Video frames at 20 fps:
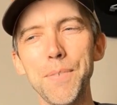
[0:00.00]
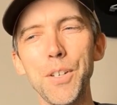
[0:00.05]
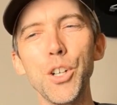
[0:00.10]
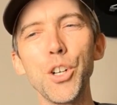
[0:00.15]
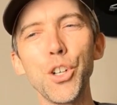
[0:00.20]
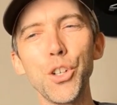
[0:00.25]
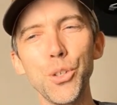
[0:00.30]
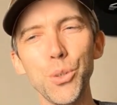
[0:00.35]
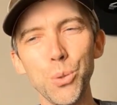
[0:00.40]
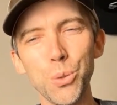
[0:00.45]

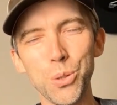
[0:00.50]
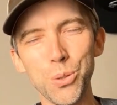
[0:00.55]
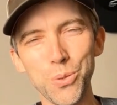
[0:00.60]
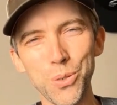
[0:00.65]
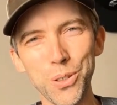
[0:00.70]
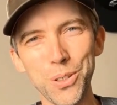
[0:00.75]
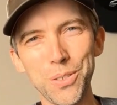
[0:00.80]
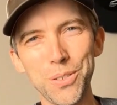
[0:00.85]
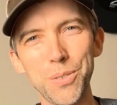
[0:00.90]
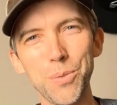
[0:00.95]

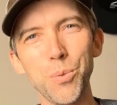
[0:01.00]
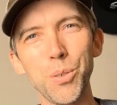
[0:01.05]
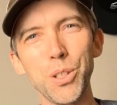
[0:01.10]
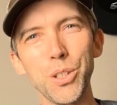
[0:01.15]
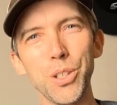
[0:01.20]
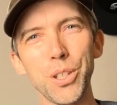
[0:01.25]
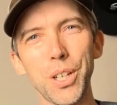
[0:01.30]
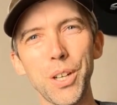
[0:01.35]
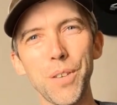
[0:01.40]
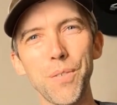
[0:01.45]
useful when
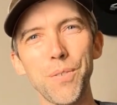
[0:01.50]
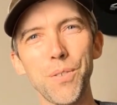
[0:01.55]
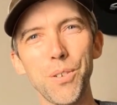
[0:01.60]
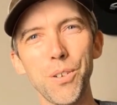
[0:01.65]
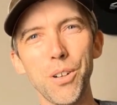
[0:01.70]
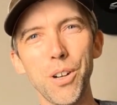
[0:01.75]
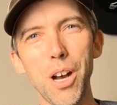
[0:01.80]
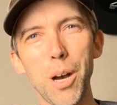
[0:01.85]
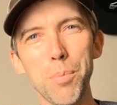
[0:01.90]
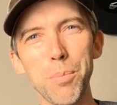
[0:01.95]
looking
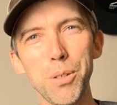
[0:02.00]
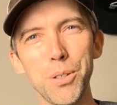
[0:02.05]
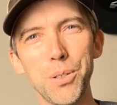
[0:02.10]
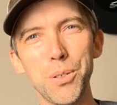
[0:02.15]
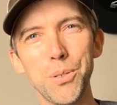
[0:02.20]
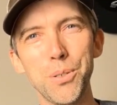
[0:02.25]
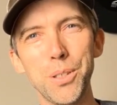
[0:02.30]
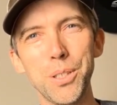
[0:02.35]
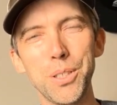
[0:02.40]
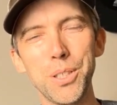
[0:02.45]
for
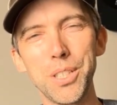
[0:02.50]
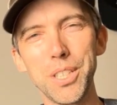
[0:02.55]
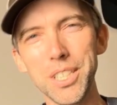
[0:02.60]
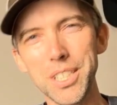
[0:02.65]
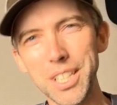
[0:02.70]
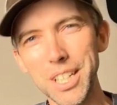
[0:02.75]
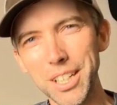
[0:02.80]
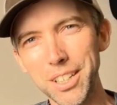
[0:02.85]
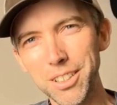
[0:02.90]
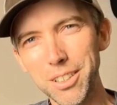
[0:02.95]
opportunities to just
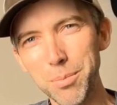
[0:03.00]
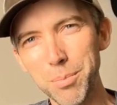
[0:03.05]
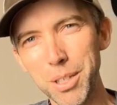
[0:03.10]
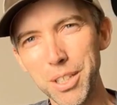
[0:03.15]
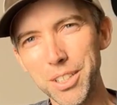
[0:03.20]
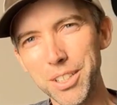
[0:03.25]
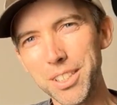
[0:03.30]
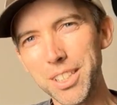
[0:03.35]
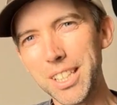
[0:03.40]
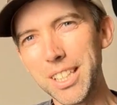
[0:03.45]

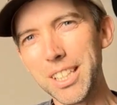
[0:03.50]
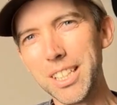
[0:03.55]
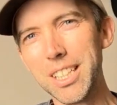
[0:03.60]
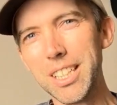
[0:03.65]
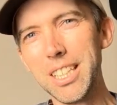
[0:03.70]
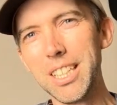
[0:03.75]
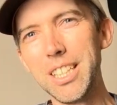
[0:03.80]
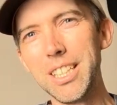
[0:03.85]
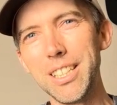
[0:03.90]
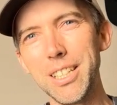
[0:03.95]
incrementally
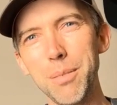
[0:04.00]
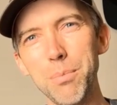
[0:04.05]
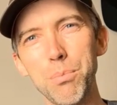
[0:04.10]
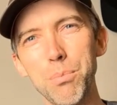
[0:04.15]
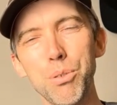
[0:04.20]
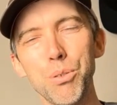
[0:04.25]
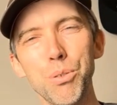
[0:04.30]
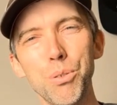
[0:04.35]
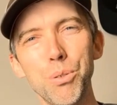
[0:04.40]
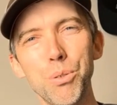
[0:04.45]

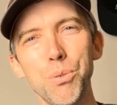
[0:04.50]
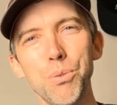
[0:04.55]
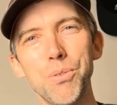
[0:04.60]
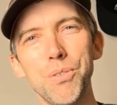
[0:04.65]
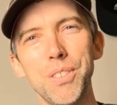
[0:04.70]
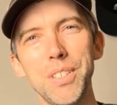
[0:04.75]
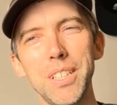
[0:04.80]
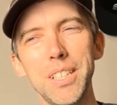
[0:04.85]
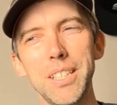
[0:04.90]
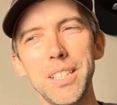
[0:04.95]
improve
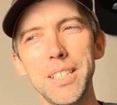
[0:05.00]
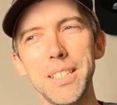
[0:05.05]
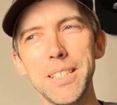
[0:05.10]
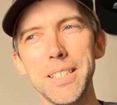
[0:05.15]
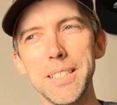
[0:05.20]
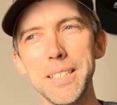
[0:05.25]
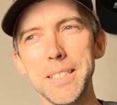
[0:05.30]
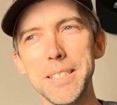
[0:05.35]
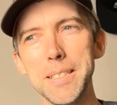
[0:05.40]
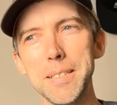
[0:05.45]

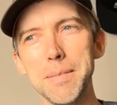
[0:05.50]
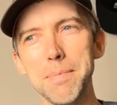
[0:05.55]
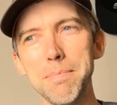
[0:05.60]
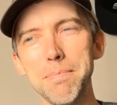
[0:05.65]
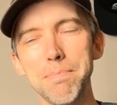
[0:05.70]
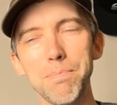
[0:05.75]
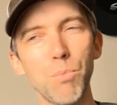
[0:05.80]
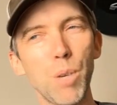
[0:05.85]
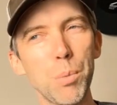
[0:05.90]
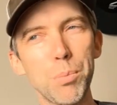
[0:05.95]

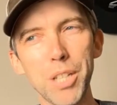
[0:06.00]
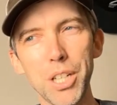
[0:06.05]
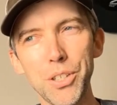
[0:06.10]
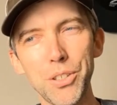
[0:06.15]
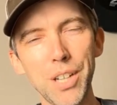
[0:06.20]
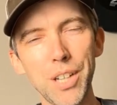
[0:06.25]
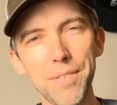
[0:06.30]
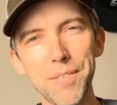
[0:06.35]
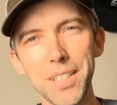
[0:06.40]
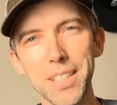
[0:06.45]
website
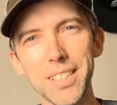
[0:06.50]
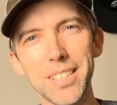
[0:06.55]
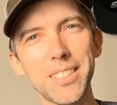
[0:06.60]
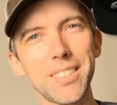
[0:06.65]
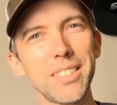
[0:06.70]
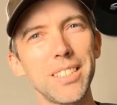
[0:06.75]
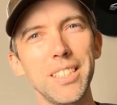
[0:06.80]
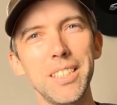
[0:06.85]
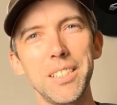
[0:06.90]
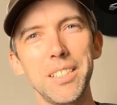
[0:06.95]
traffic,
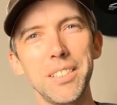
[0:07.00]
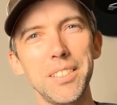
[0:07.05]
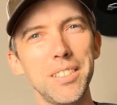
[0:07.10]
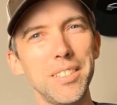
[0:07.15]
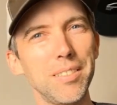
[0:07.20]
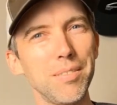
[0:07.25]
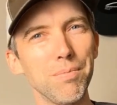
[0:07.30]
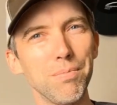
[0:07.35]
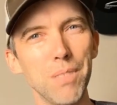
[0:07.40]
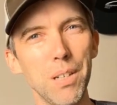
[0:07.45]

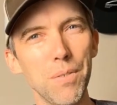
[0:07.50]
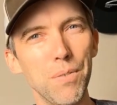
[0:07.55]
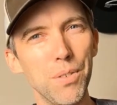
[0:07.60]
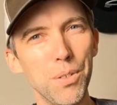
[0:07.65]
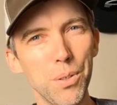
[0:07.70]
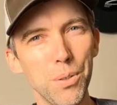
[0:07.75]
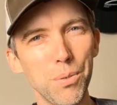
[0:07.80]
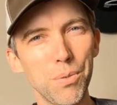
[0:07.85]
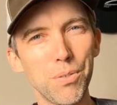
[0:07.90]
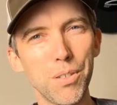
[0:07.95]

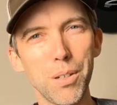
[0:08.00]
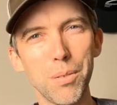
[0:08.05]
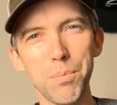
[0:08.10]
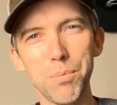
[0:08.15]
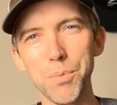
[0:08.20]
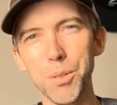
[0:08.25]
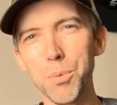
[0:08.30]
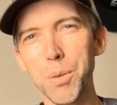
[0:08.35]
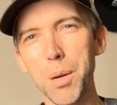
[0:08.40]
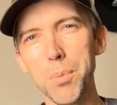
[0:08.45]
revenue from
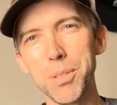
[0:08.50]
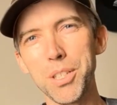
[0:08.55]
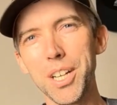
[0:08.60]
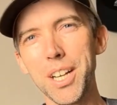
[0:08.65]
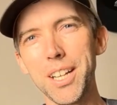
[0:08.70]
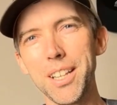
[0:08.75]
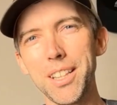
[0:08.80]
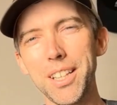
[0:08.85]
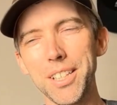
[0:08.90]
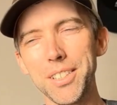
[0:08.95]
your
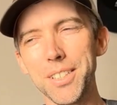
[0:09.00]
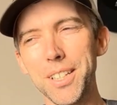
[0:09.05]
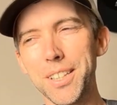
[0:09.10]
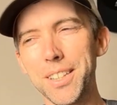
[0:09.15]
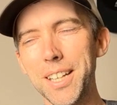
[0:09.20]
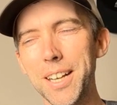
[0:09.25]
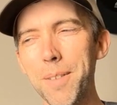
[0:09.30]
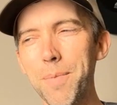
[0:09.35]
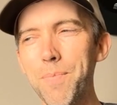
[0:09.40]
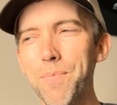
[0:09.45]
website, things like
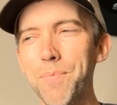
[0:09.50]
that.